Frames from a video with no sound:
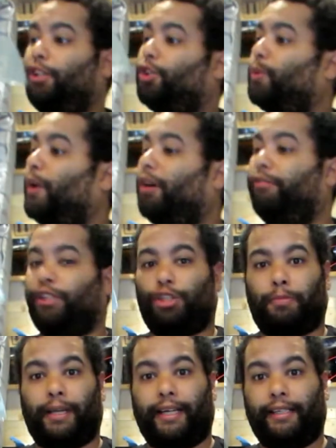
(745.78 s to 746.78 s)

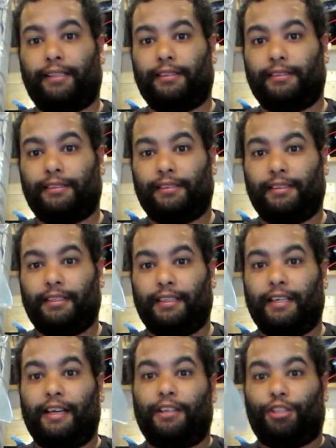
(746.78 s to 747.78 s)
12-inch blade,
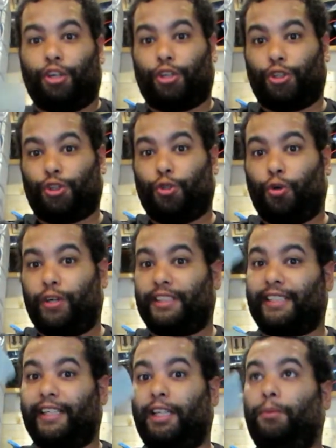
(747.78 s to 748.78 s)
so I can store
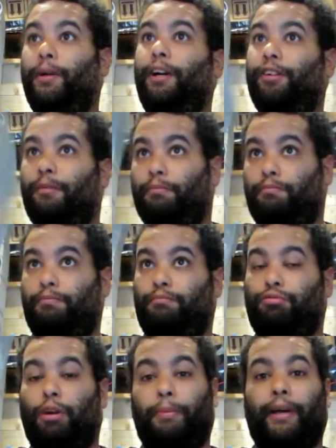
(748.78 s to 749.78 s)
this anywhere. I can
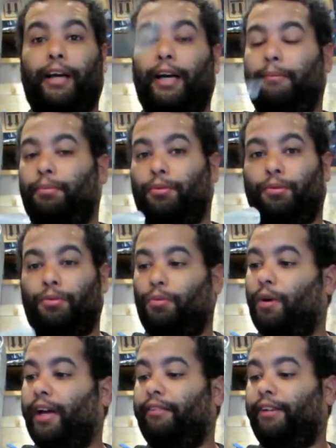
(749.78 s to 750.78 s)
prop it up or
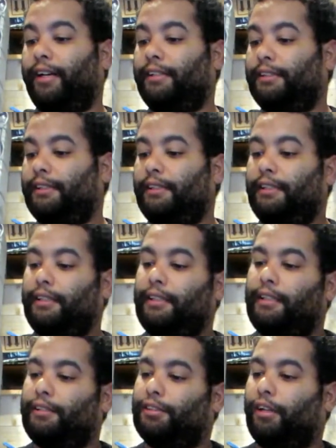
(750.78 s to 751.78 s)
whatever.
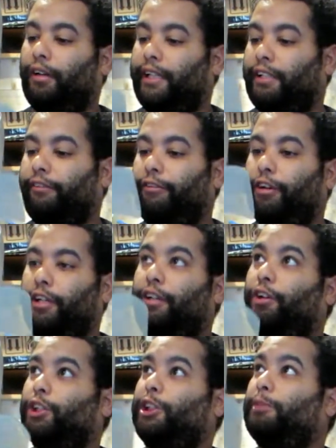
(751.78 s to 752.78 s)
So I'm gonna need to find a
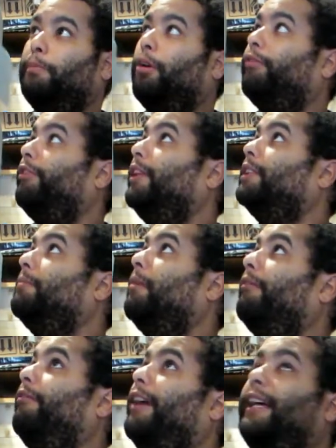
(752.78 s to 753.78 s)
nice spot for this in
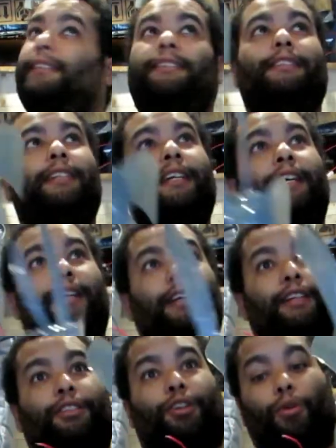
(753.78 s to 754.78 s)
my van.
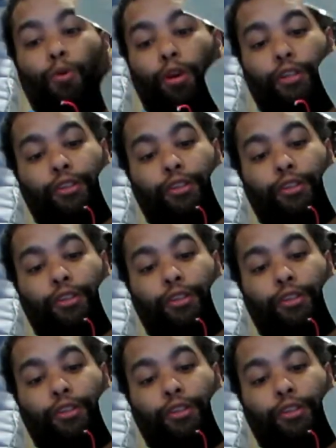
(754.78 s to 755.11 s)
So all I